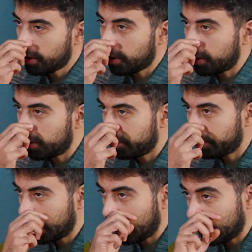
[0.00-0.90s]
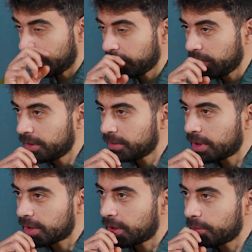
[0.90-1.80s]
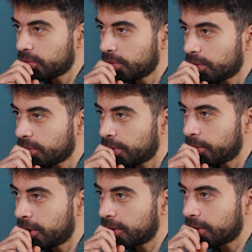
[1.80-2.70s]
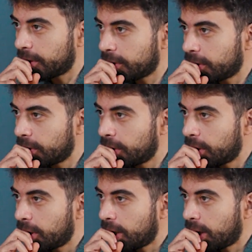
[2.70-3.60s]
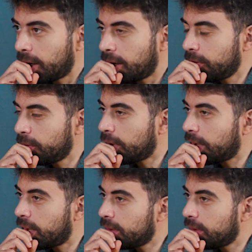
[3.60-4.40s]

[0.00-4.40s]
Another thing that comes to my mind, like how